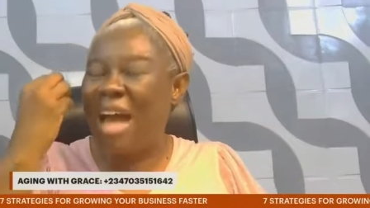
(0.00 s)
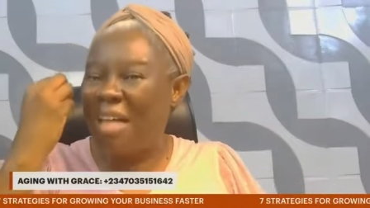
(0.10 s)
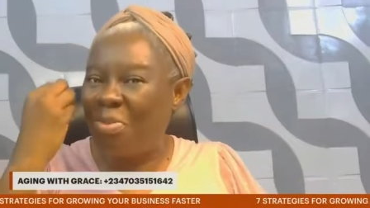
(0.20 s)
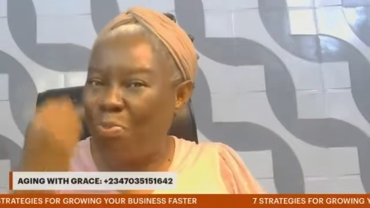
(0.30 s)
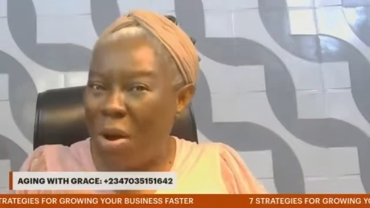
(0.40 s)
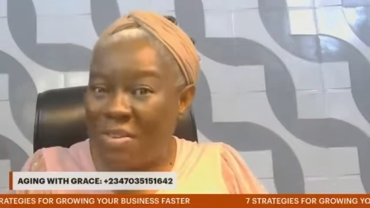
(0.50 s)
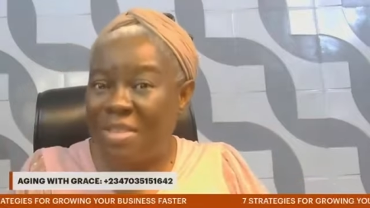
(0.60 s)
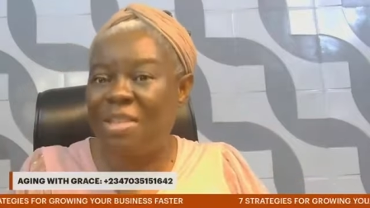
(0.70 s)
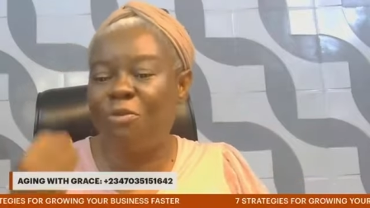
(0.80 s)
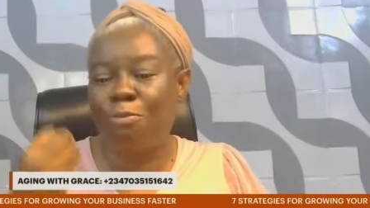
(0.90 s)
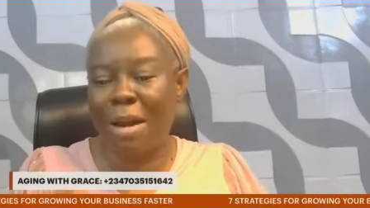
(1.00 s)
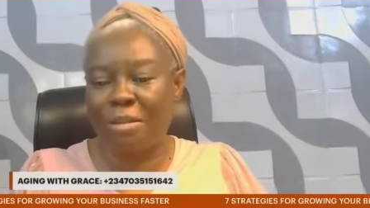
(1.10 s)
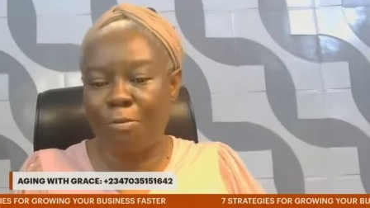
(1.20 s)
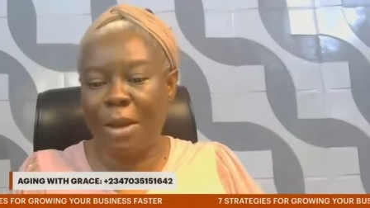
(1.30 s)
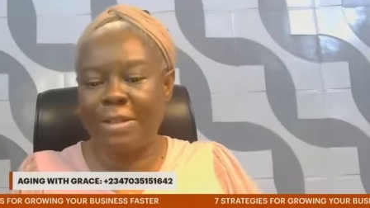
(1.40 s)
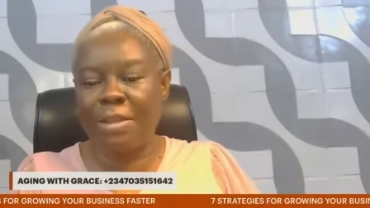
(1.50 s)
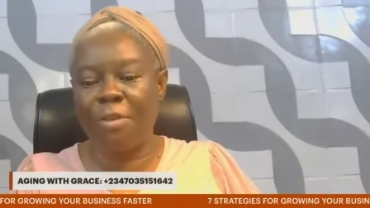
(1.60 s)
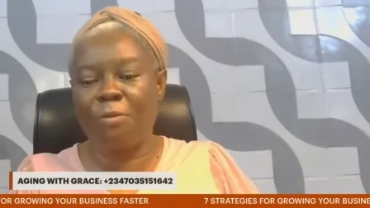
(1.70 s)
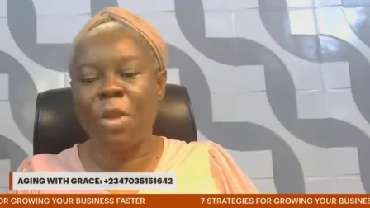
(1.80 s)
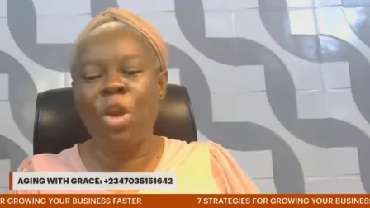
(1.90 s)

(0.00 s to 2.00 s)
and positive perspective,